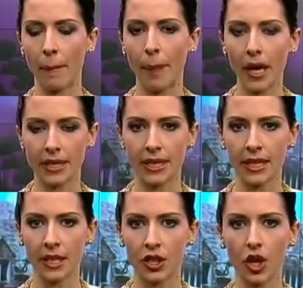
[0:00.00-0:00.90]
But
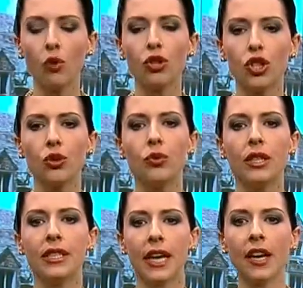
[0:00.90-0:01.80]
don't you
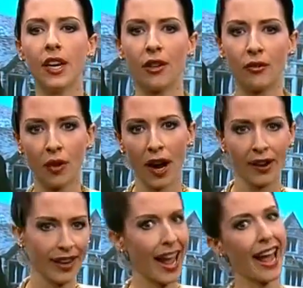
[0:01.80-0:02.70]
dare
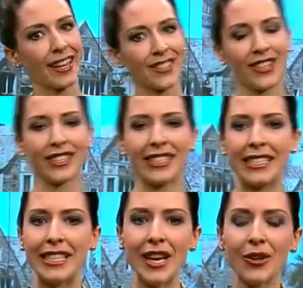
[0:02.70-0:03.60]
frack on Exxon
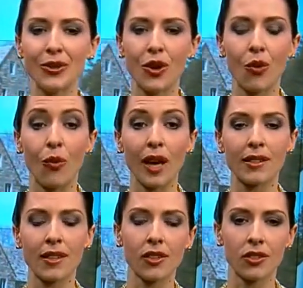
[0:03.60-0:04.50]
CEO's
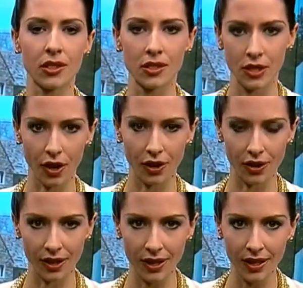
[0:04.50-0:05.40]
Rex Tillerson's yard.